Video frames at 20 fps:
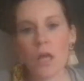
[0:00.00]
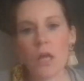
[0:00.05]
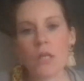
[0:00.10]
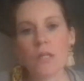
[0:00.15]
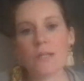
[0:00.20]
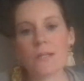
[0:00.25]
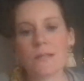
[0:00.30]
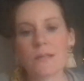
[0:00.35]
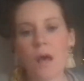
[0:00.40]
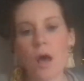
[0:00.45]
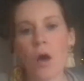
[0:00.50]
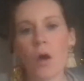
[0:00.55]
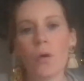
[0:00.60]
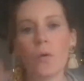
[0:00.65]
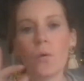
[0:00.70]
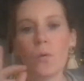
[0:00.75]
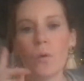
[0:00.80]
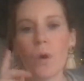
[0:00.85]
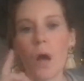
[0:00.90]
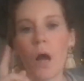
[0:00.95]

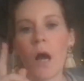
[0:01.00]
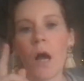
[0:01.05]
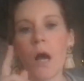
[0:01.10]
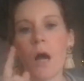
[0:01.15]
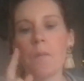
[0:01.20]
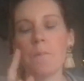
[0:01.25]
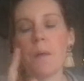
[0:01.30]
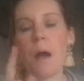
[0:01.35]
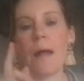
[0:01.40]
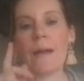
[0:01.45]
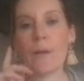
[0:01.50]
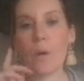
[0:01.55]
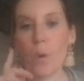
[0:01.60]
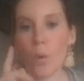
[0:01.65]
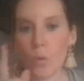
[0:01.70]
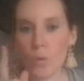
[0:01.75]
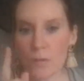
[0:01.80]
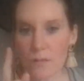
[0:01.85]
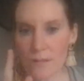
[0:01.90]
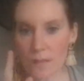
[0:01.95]
So, and
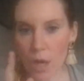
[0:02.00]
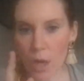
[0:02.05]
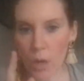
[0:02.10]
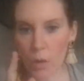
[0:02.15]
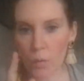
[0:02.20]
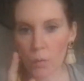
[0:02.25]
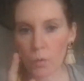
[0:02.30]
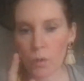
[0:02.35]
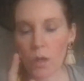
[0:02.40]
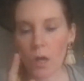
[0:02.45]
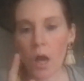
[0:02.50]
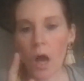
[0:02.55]
also,